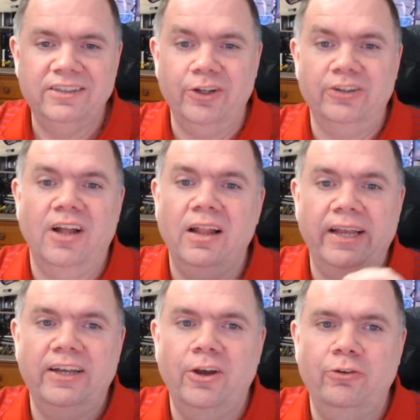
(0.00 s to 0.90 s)
So it's not
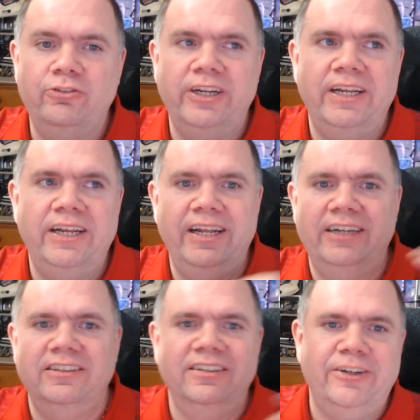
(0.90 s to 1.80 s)
like OG,
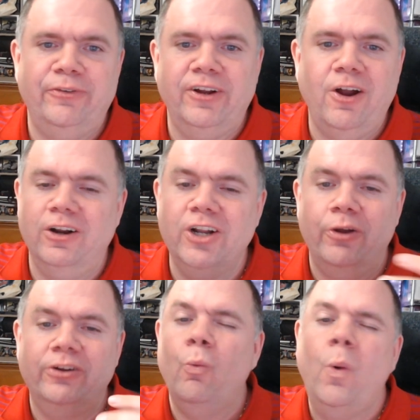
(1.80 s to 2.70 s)
it's a different card. No,
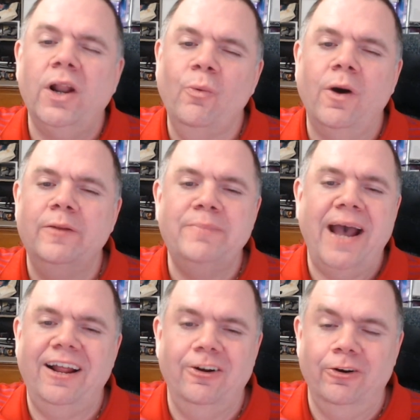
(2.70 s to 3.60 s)
it's a 1 of 1
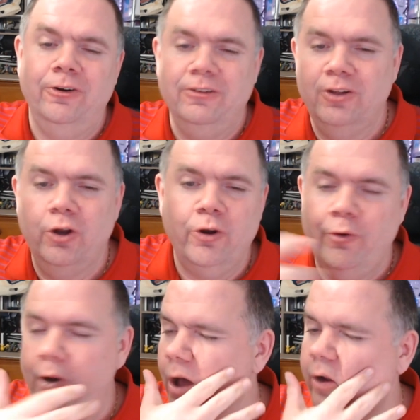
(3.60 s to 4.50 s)
or logo
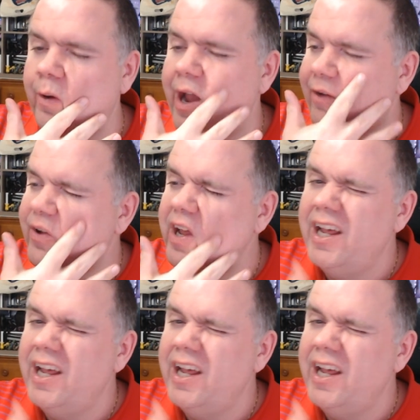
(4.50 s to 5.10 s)
autograph.